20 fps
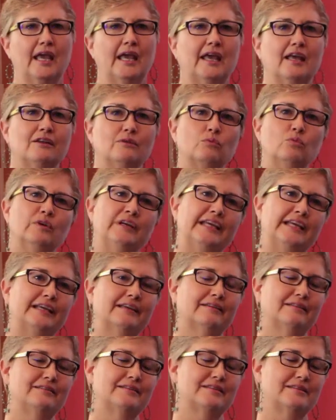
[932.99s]
And we
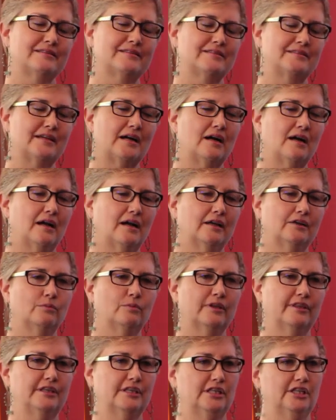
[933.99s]
can decide
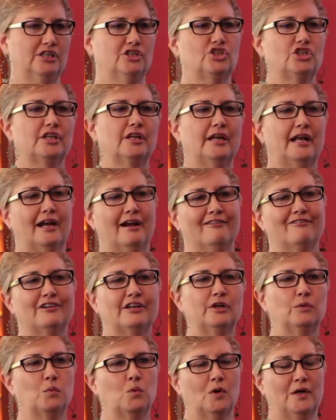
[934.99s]
with each and
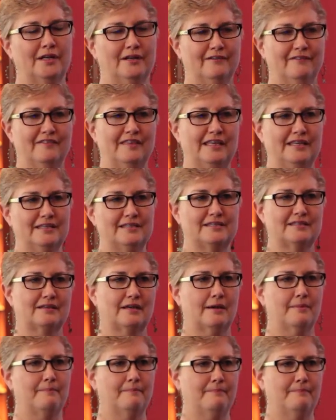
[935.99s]
every one of these,